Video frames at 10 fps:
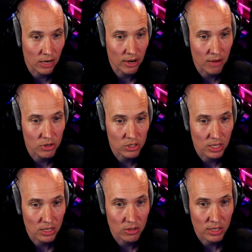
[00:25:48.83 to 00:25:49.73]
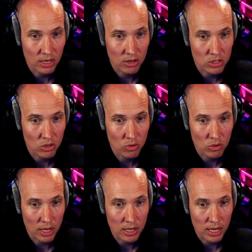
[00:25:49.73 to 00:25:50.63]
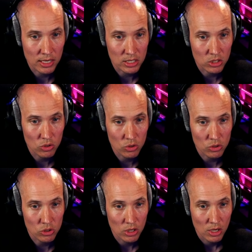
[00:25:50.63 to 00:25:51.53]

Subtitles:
every single here. So I just used